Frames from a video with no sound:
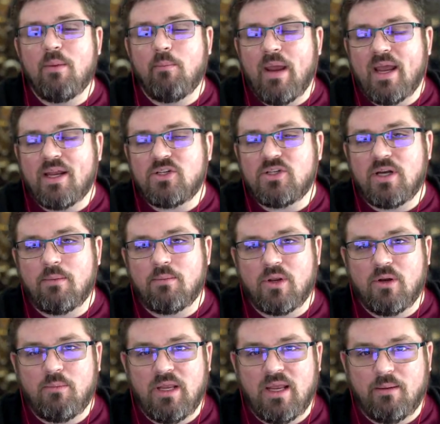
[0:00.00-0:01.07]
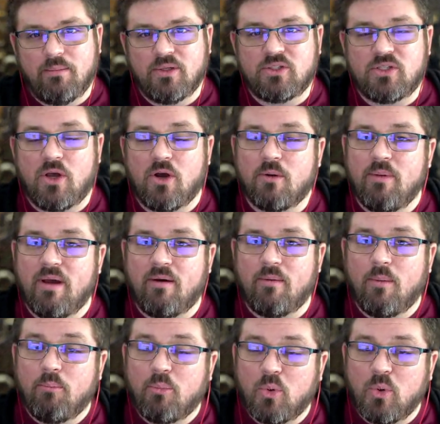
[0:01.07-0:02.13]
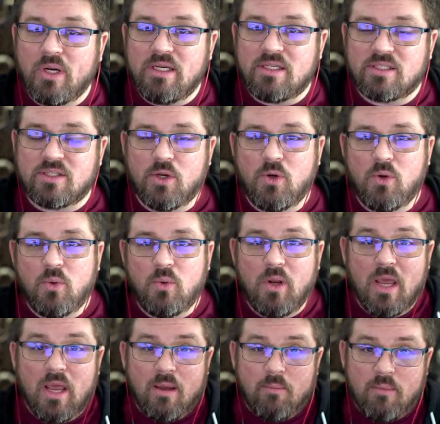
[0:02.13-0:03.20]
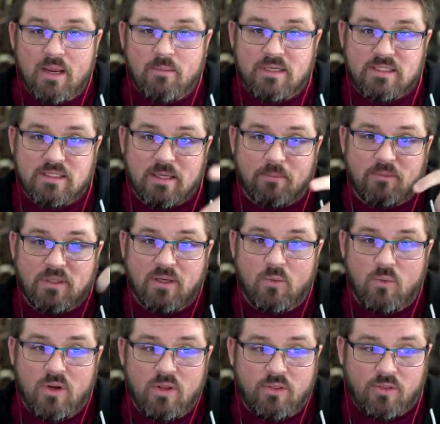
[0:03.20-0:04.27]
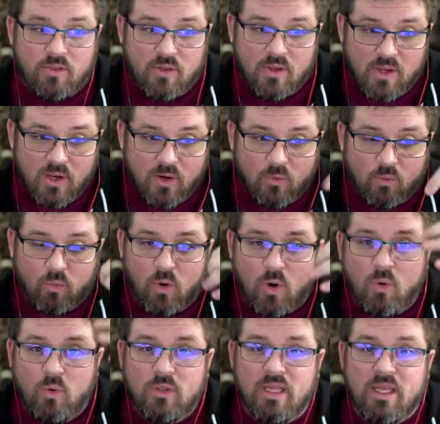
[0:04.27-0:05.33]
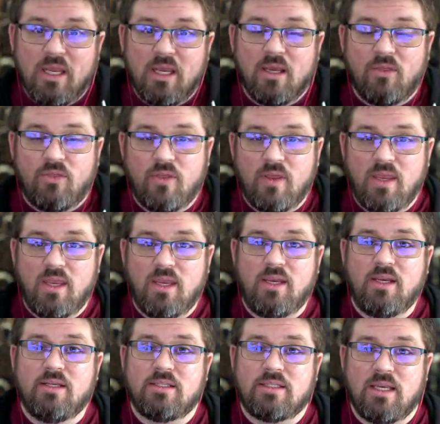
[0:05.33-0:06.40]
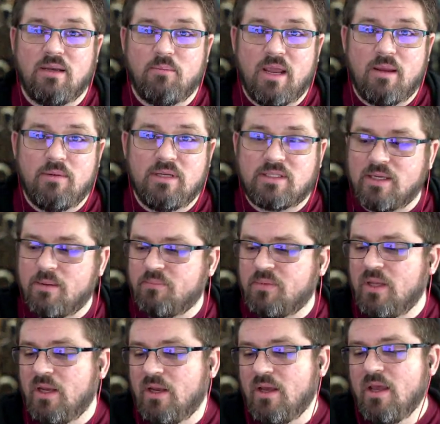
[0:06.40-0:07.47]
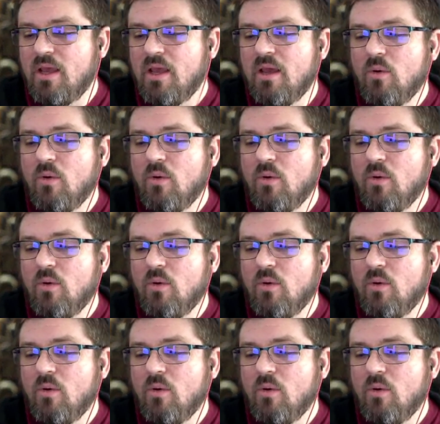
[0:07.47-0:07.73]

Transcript: I imagine I'm going to be able to talk about pretty soon. Maybe something with rolling things, and maybe something